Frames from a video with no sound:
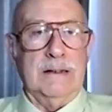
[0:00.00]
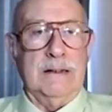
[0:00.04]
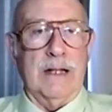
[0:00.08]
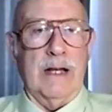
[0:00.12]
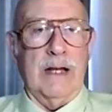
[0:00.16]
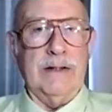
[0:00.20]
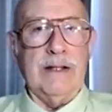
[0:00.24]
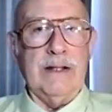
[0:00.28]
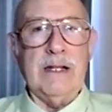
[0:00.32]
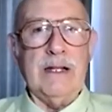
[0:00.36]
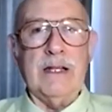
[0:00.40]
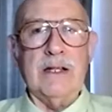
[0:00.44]

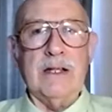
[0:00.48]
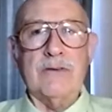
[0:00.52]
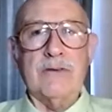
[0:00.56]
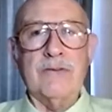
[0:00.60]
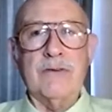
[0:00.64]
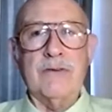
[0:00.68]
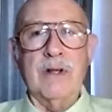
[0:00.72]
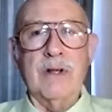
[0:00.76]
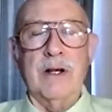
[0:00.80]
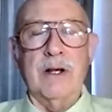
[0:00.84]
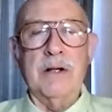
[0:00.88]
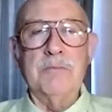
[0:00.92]
I think
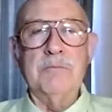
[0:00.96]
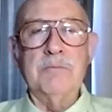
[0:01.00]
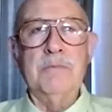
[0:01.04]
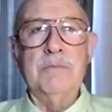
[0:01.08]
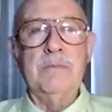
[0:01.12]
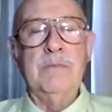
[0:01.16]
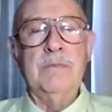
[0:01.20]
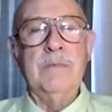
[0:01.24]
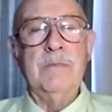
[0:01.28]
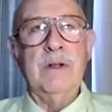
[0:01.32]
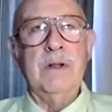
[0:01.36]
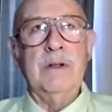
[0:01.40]
it's
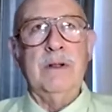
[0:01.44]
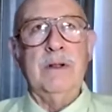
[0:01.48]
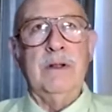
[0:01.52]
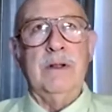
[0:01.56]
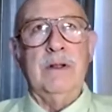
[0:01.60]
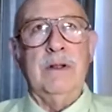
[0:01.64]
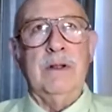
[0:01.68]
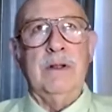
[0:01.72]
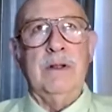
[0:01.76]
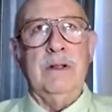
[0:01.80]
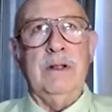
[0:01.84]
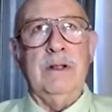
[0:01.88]

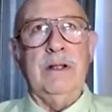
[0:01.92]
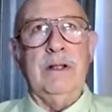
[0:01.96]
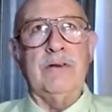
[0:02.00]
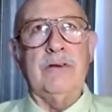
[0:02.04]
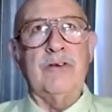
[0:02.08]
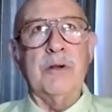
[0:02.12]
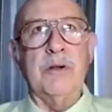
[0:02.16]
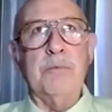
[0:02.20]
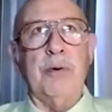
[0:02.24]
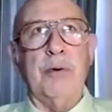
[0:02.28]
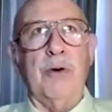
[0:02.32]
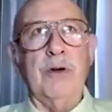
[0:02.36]

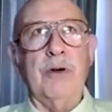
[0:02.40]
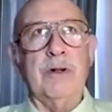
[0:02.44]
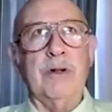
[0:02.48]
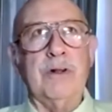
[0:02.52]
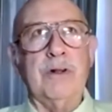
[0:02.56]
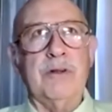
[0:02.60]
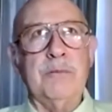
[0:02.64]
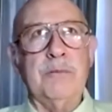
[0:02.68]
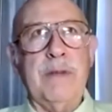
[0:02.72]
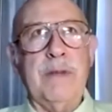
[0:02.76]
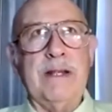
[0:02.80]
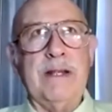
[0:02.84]
important
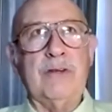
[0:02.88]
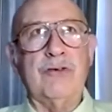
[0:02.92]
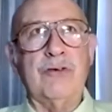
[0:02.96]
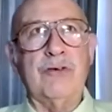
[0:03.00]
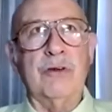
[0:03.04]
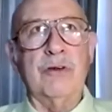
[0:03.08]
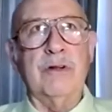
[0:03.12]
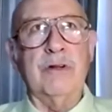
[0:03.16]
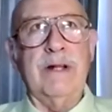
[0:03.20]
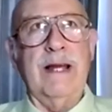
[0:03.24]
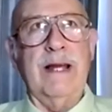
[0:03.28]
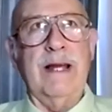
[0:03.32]
to make
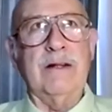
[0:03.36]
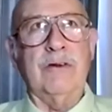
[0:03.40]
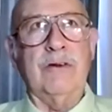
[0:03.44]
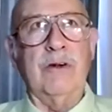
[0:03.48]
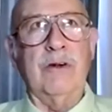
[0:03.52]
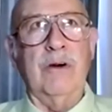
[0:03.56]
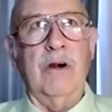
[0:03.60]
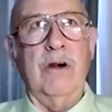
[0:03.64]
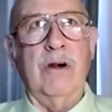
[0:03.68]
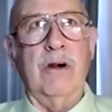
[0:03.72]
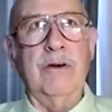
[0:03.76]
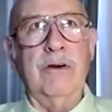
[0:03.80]
sure that
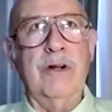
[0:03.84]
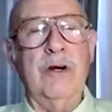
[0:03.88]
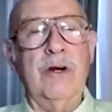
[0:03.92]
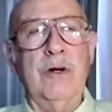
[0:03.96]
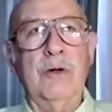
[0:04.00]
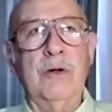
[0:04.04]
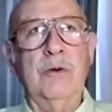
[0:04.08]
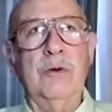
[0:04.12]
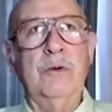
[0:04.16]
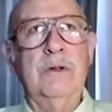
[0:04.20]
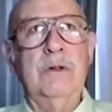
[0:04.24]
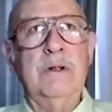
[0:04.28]
there are
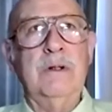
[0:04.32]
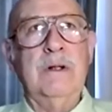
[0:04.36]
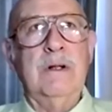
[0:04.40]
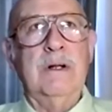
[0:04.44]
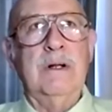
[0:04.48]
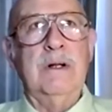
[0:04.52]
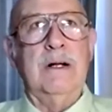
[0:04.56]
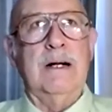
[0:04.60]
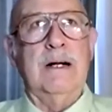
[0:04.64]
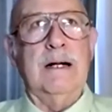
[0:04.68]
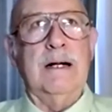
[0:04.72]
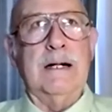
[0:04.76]
no
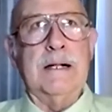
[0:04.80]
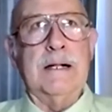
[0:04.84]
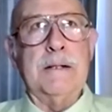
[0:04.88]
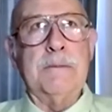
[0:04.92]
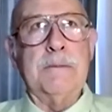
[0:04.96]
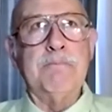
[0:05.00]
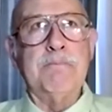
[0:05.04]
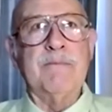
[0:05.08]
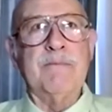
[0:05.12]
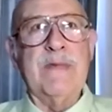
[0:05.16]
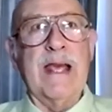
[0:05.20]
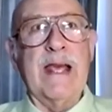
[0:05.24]

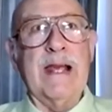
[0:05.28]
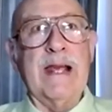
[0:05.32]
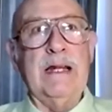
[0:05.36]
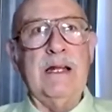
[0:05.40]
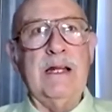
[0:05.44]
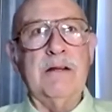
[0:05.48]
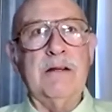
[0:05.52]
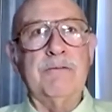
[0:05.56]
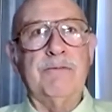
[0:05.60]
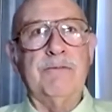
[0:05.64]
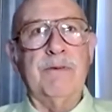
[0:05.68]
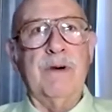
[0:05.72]

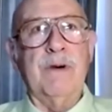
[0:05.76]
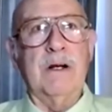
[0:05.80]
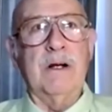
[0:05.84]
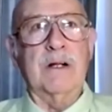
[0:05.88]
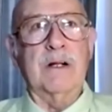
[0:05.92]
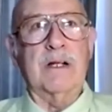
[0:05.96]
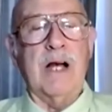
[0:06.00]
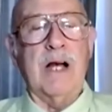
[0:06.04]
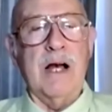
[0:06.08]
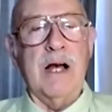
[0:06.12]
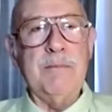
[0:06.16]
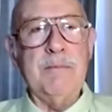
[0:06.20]
negative
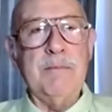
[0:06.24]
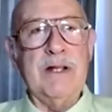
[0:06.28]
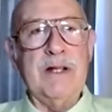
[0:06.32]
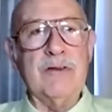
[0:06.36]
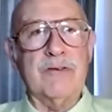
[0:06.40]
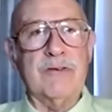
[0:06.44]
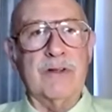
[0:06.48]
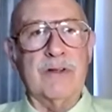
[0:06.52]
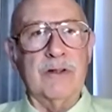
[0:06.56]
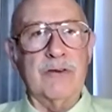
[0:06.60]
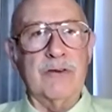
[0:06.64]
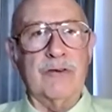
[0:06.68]

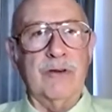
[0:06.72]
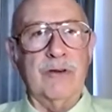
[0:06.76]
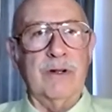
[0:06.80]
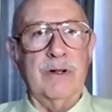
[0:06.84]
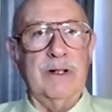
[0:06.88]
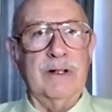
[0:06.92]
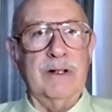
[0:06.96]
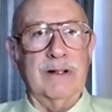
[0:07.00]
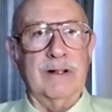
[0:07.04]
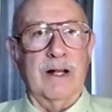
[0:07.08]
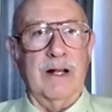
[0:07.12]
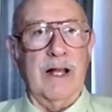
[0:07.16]
comments
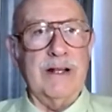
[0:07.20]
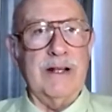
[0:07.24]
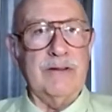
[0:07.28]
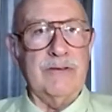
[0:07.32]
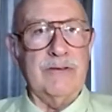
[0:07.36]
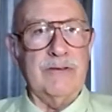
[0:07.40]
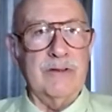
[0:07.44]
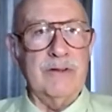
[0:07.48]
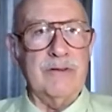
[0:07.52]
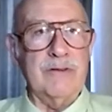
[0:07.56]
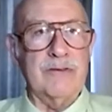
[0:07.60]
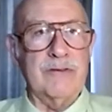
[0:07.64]
concerning the
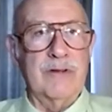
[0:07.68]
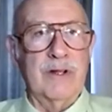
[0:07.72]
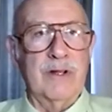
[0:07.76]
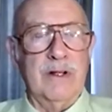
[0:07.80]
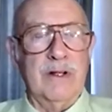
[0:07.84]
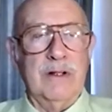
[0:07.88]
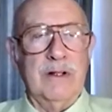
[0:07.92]
license,